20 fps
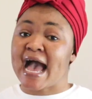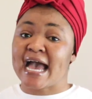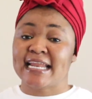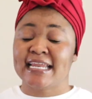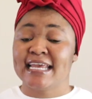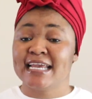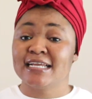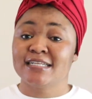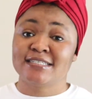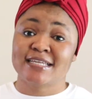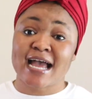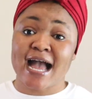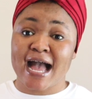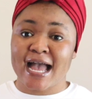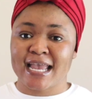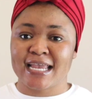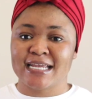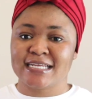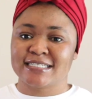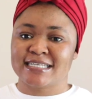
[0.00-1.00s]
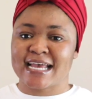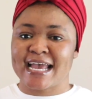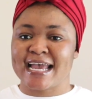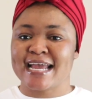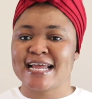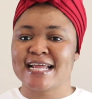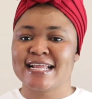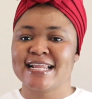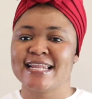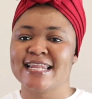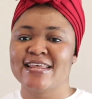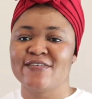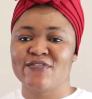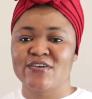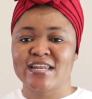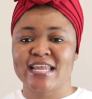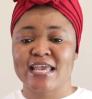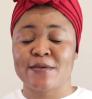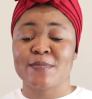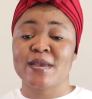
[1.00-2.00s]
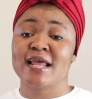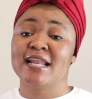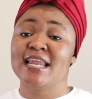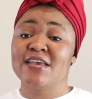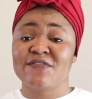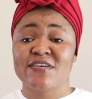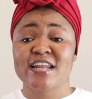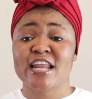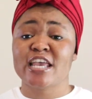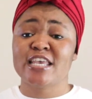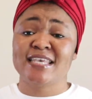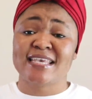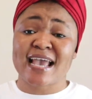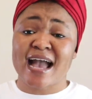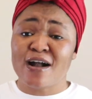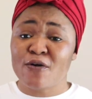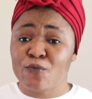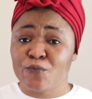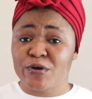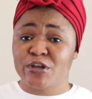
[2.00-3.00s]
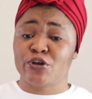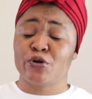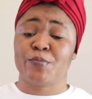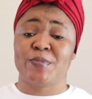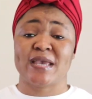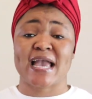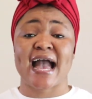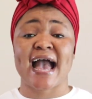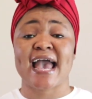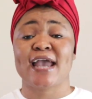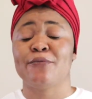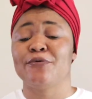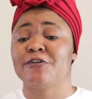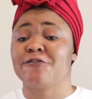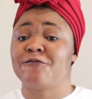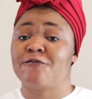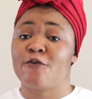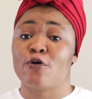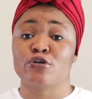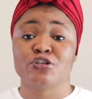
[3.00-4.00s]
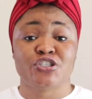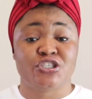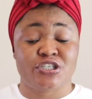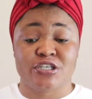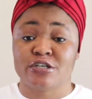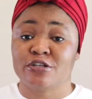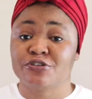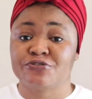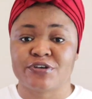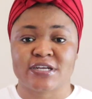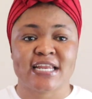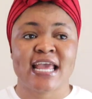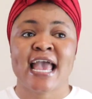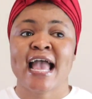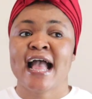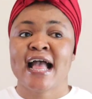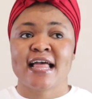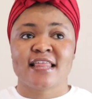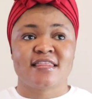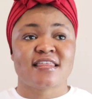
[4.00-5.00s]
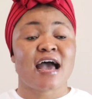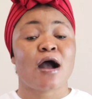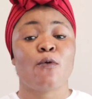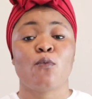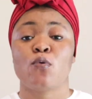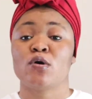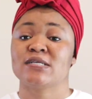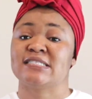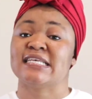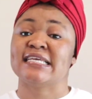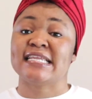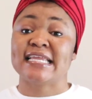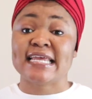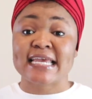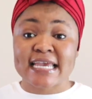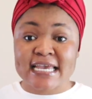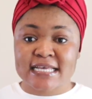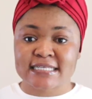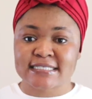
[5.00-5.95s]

and he died, and leaving him leaving a young widow behind with four children that wasn't